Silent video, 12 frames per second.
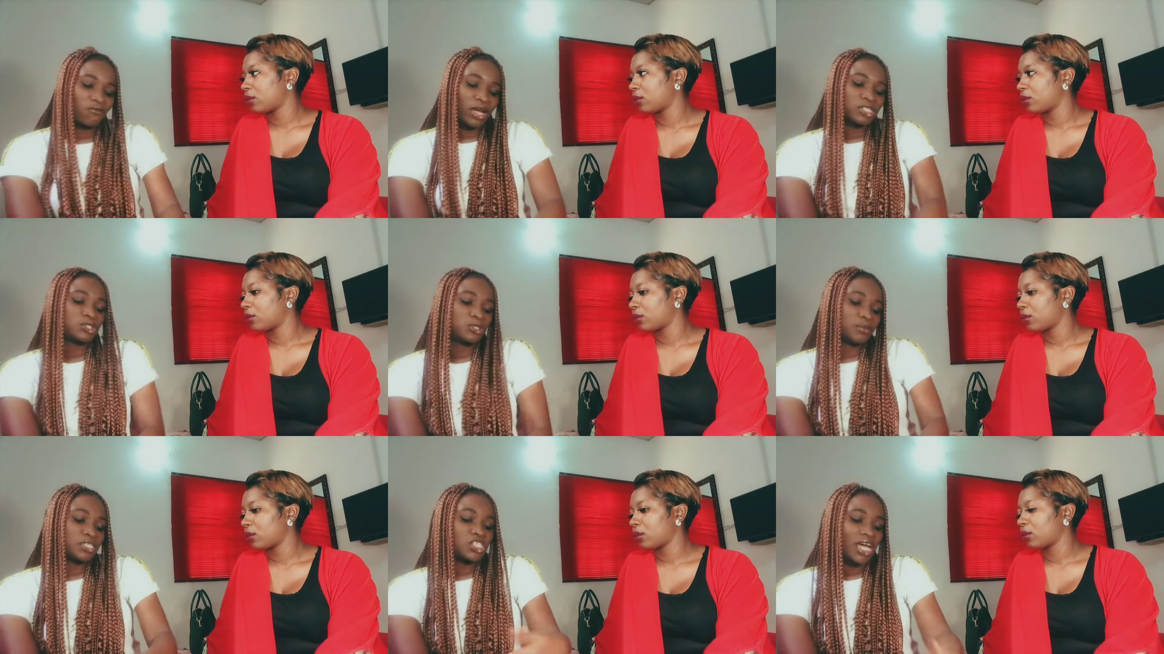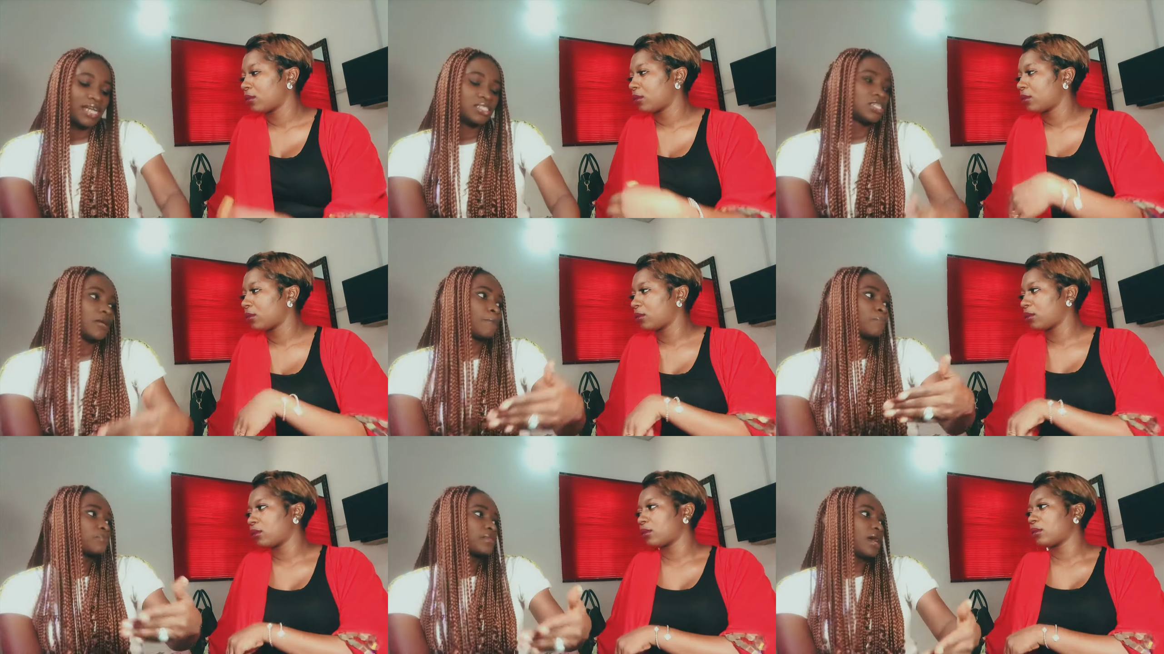Speaker 1: Why should you be
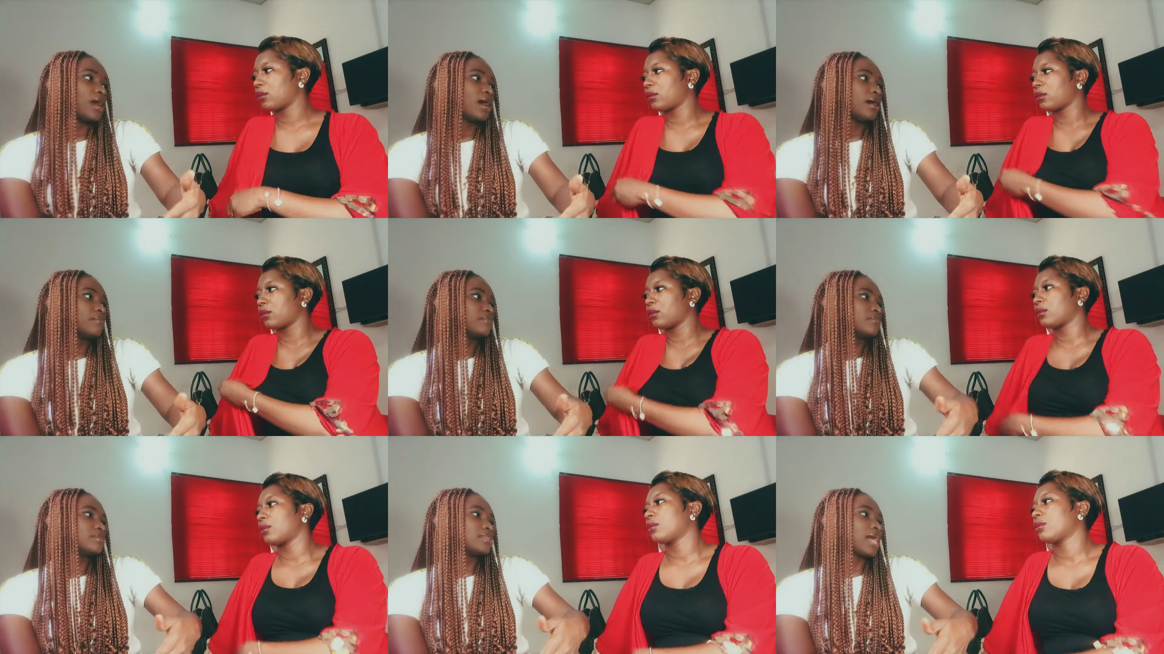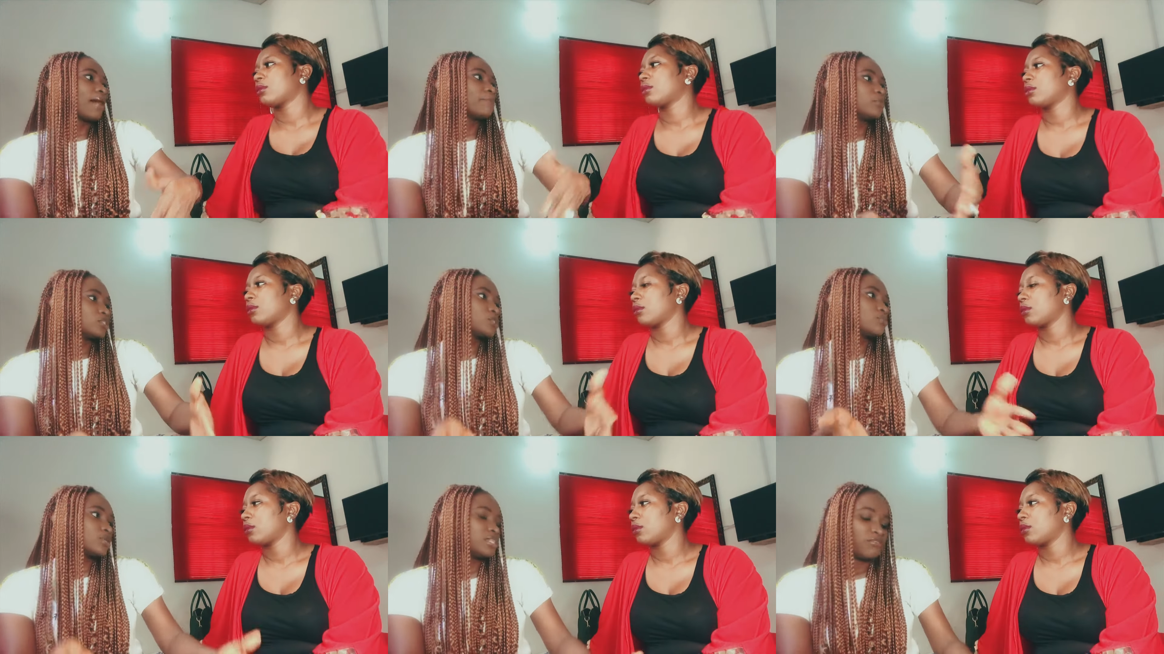charging um, that
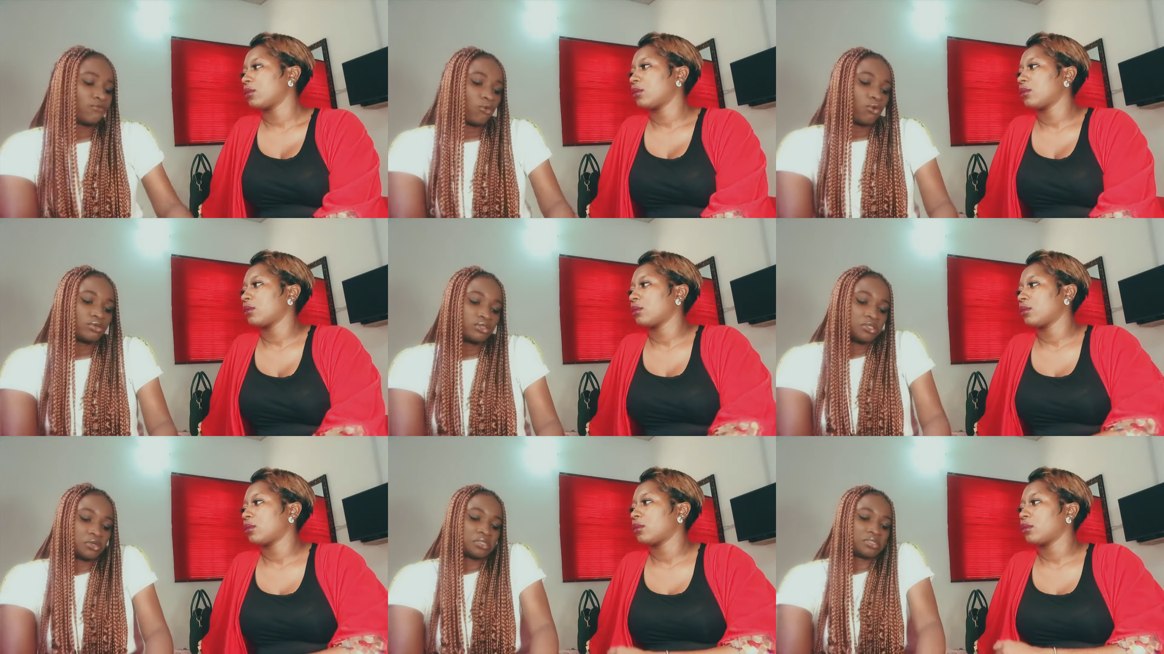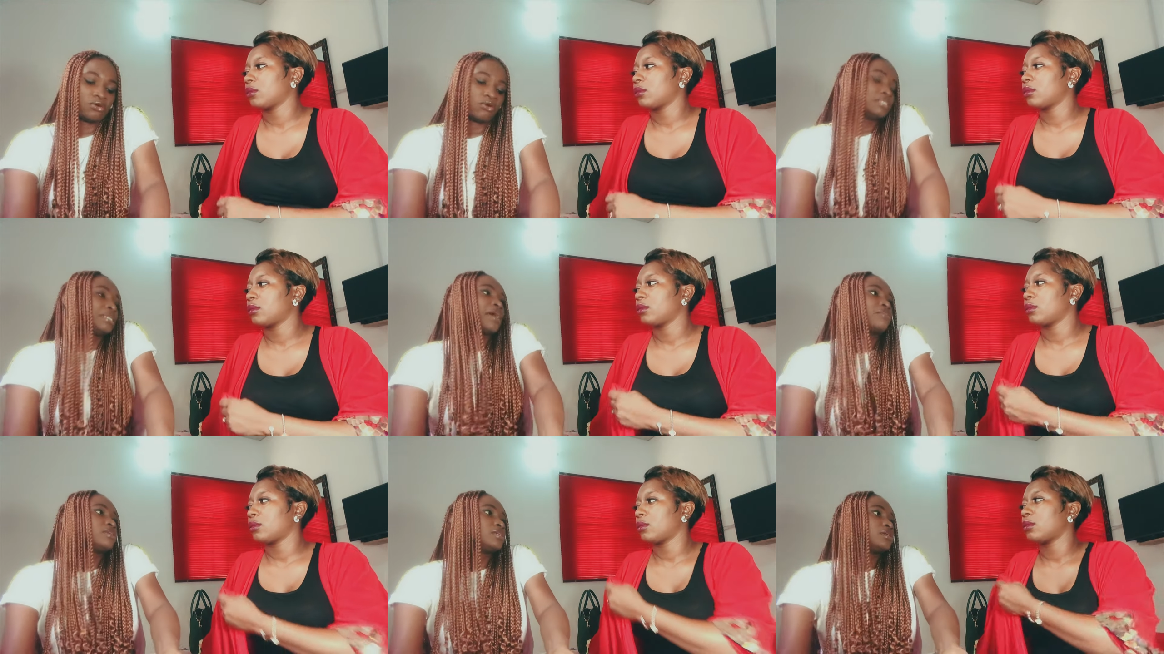much money for just
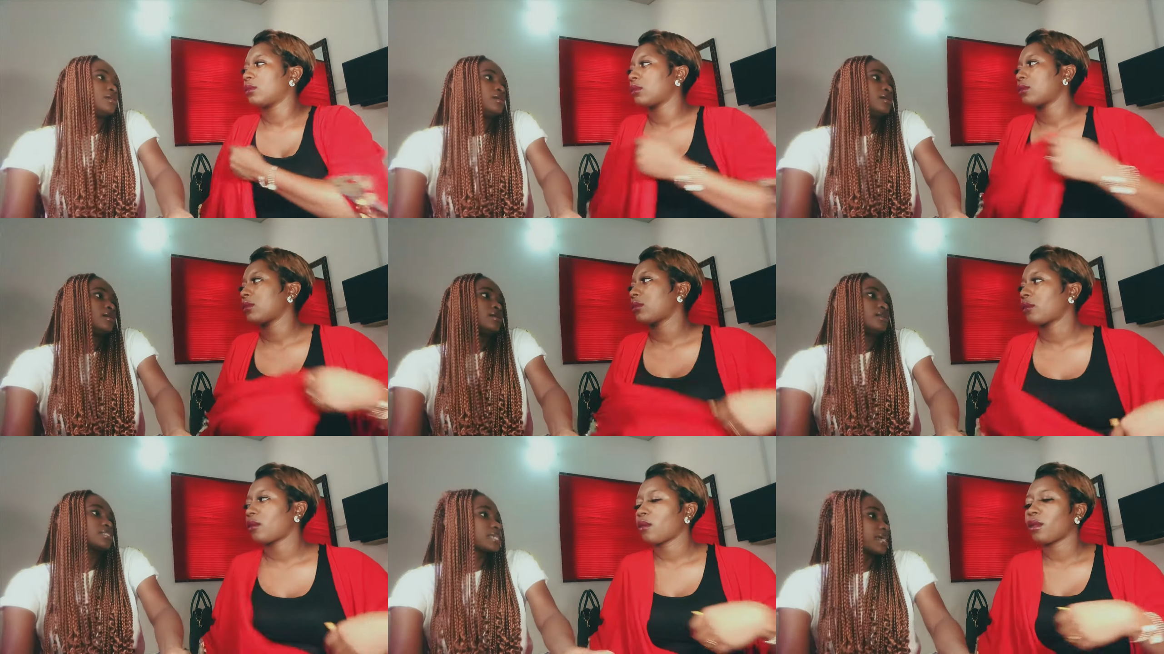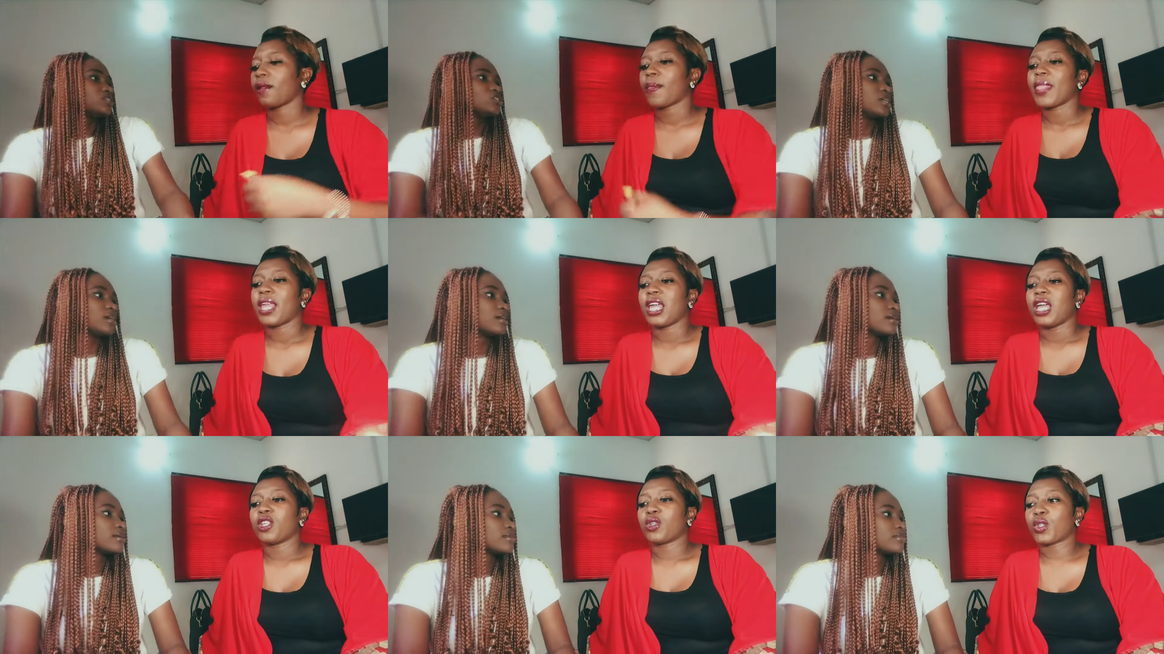ordinary sketching?
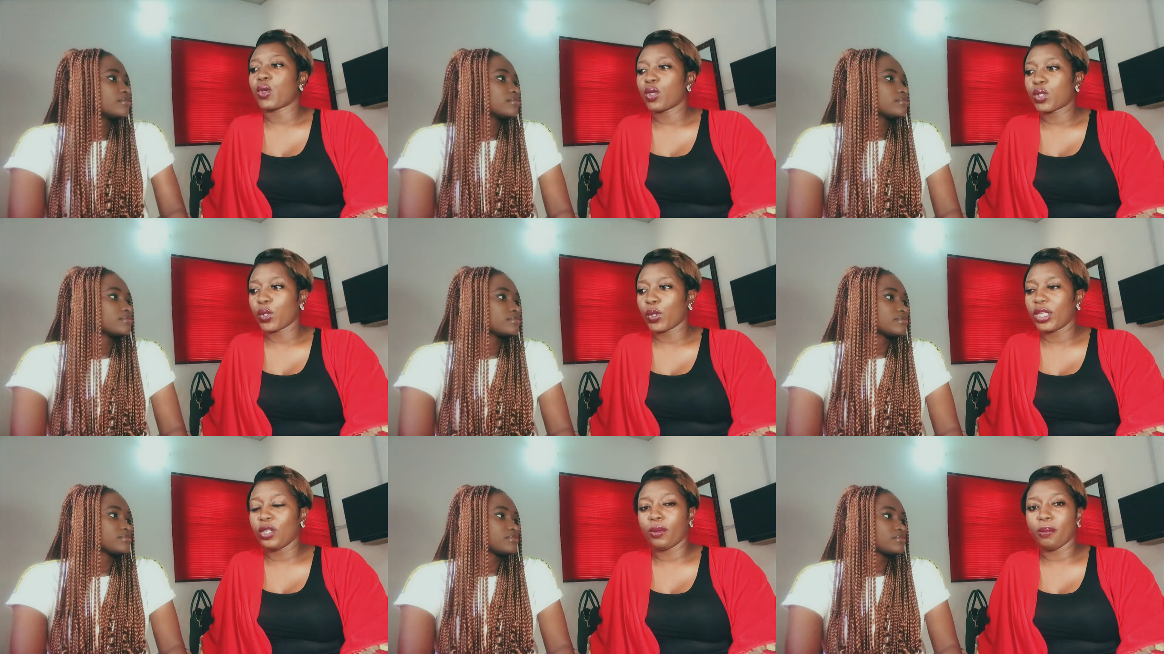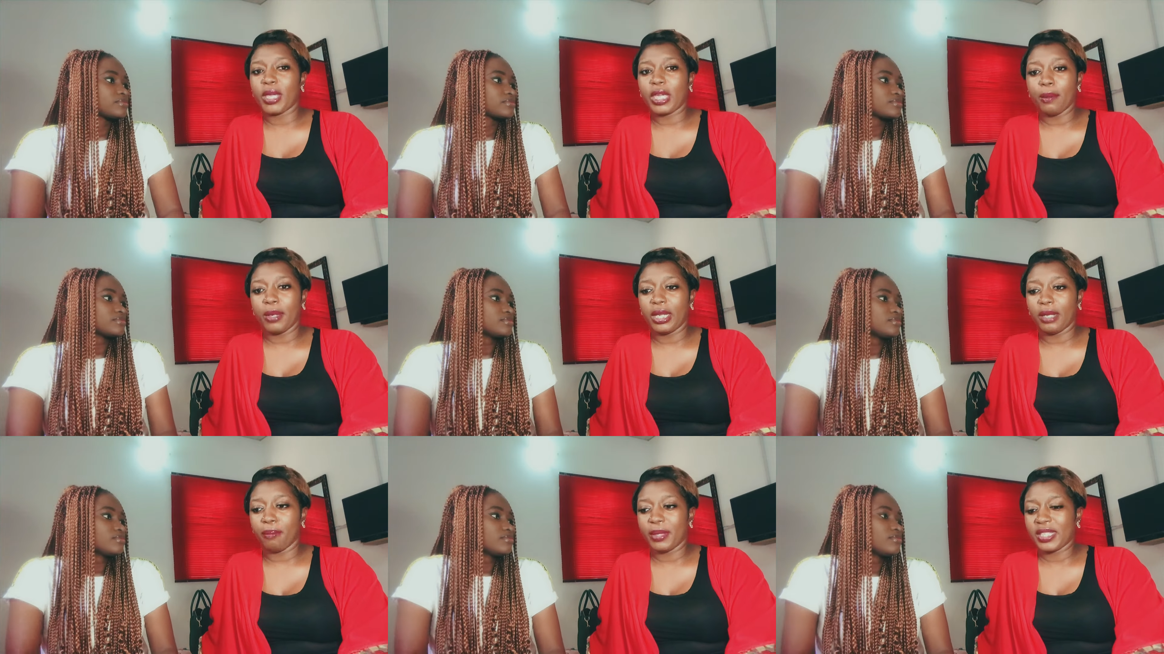
Speaker 2: So it's also you know making money
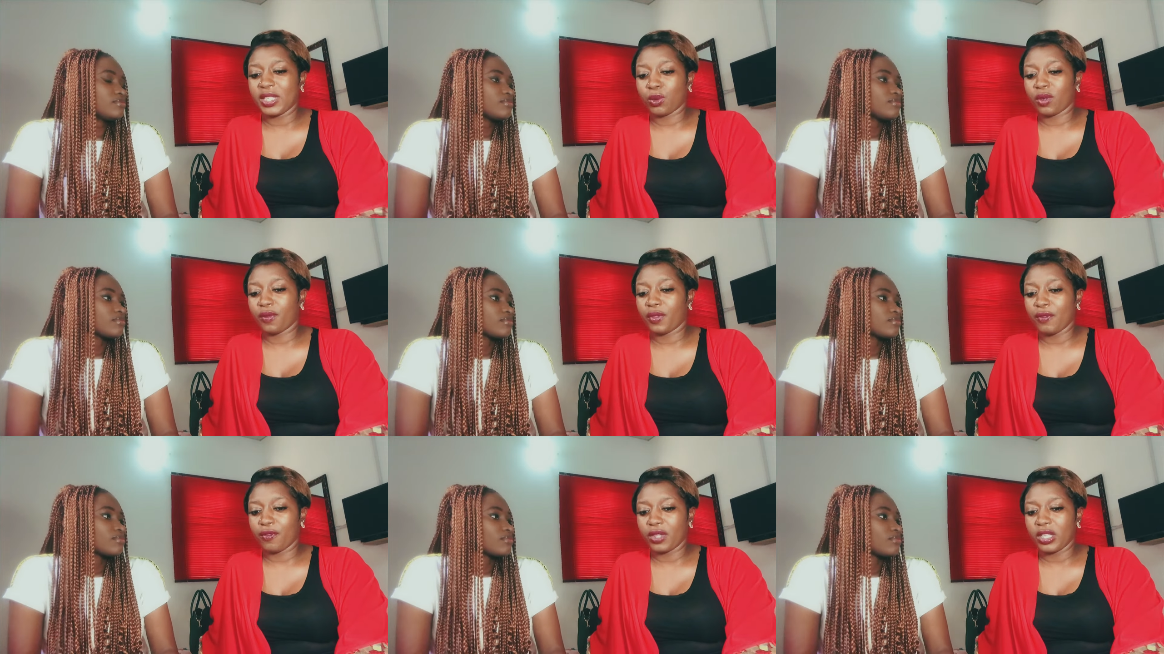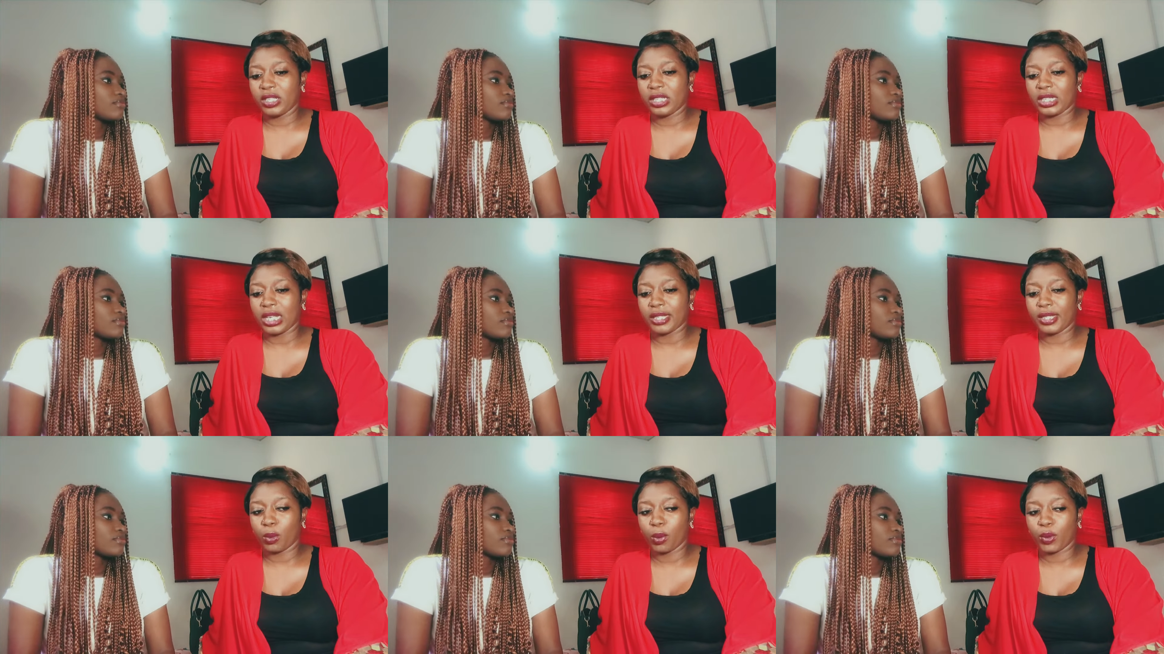in business. One of the things that I tell people,